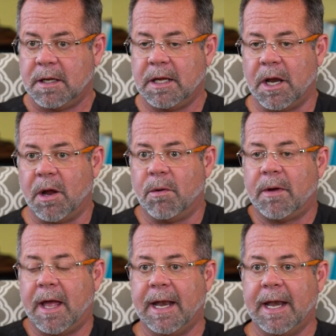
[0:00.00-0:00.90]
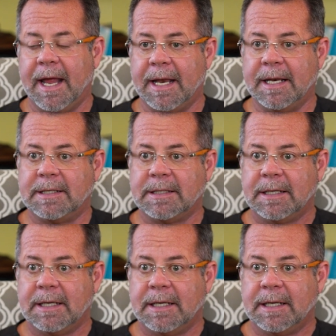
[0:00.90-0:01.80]
You know, and and
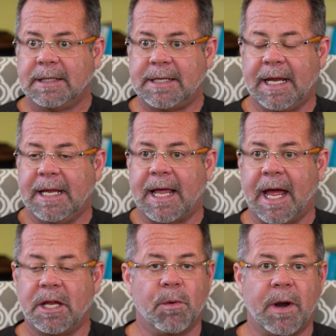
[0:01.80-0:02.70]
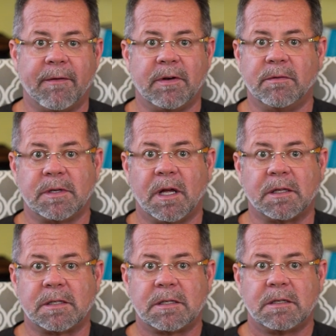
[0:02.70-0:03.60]
taking that, you won't have any
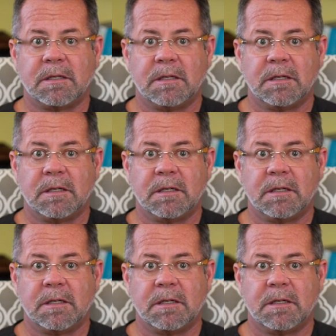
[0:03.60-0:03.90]
results.